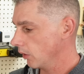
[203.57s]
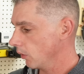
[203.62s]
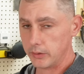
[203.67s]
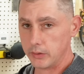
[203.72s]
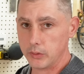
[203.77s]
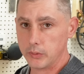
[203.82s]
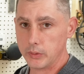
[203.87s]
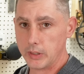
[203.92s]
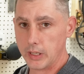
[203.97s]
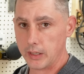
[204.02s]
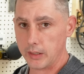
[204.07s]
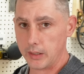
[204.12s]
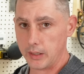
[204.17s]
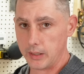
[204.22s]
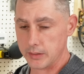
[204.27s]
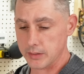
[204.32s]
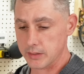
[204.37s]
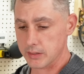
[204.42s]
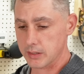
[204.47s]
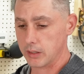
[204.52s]
You get
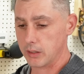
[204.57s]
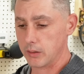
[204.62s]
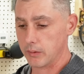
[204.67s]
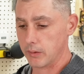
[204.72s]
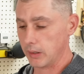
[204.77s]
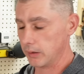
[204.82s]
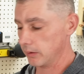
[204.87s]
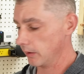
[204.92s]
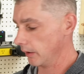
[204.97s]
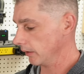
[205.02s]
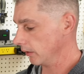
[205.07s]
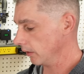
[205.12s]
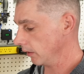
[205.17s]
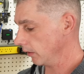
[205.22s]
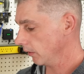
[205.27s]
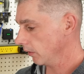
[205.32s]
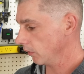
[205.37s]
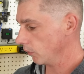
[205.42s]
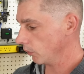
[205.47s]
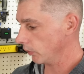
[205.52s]
a cigarette
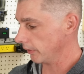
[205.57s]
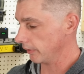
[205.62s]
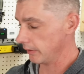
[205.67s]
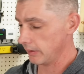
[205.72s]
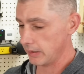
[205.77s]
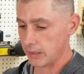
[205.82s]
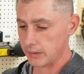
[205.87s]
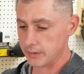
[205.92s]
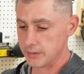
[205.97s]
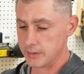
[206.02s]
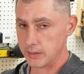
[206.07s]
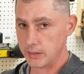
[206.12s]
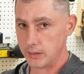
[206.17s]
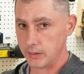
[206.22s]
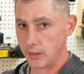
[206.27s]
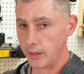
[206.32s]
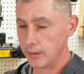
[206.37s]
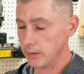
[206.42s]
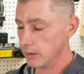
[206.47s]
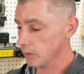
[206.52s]
lighter with the
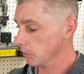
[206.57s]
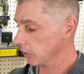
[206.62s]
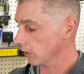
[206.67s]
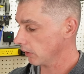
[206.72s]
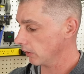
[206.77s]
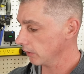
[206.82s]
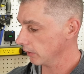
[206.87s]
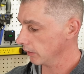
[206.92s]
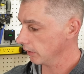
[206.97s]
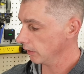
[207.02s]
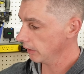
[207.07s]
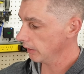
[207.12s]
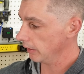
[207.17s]
XT90 plug